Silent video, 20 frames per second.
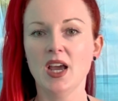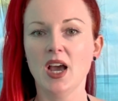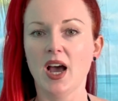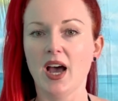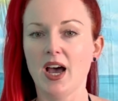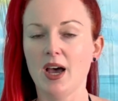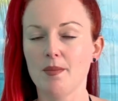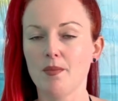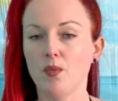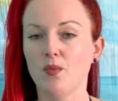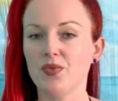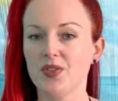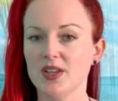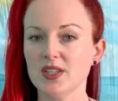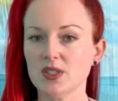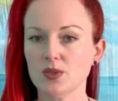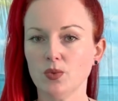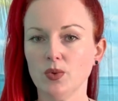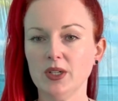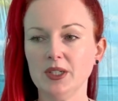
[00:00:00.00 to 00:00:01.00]
Um,
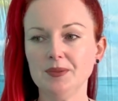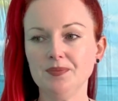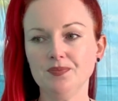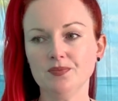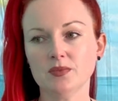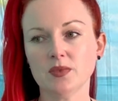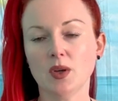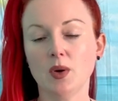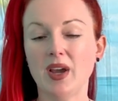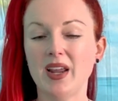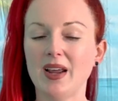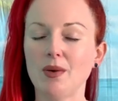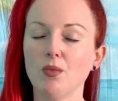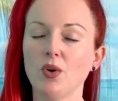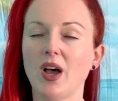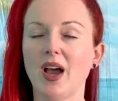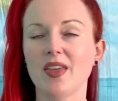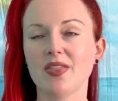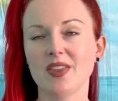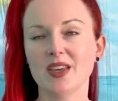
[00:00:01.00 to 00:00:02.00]
this one, eh, well,
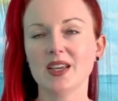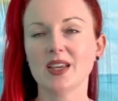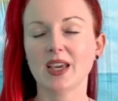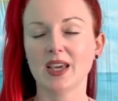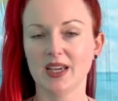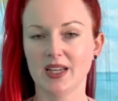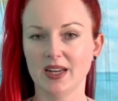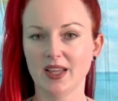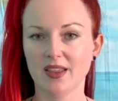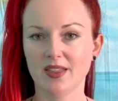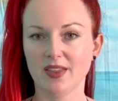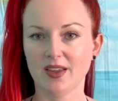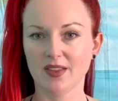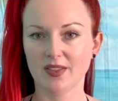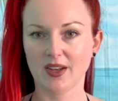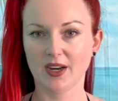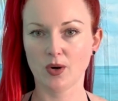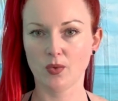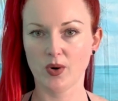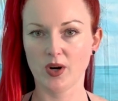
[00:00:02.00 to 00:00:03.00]
I think anything
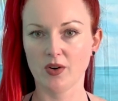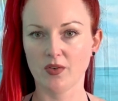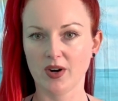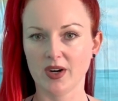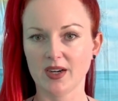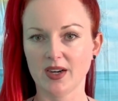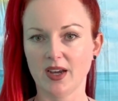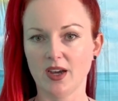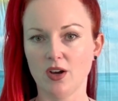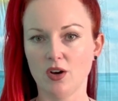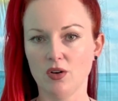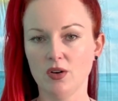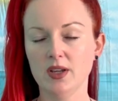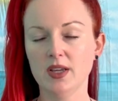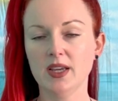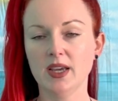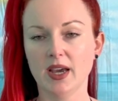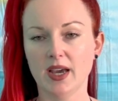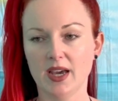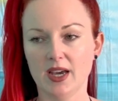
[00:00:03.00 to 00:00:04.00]
that I wear right now,
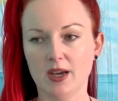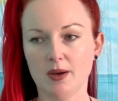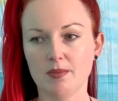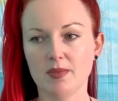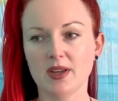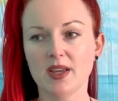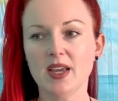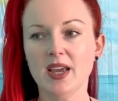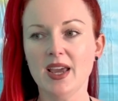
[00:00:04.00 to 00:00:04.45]
um,